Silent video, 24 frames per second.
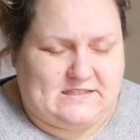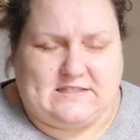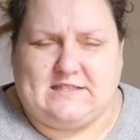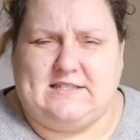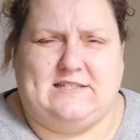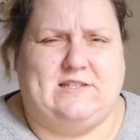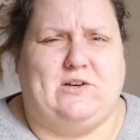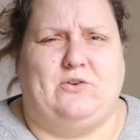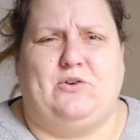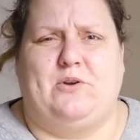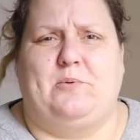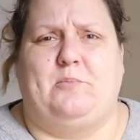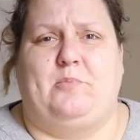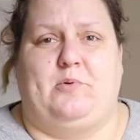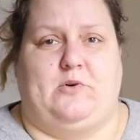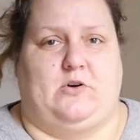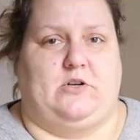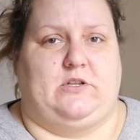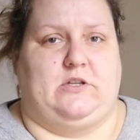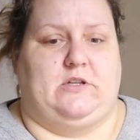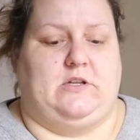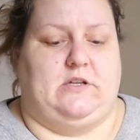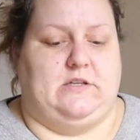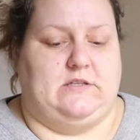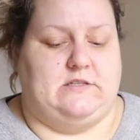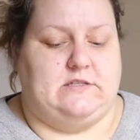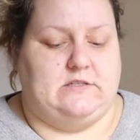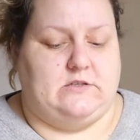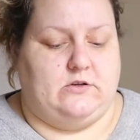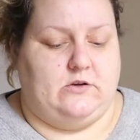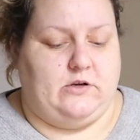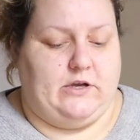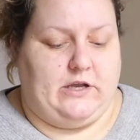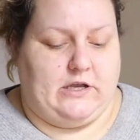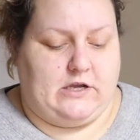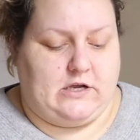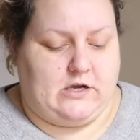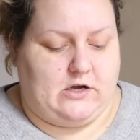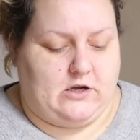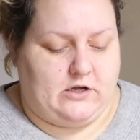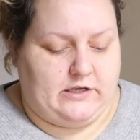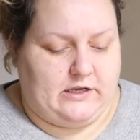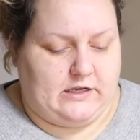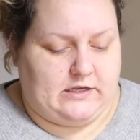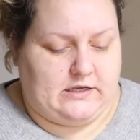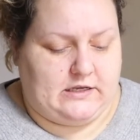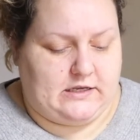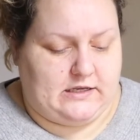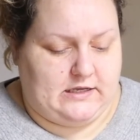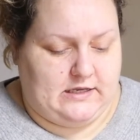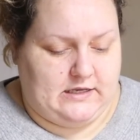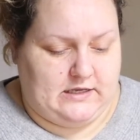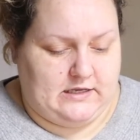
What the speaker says: so important and so iconic.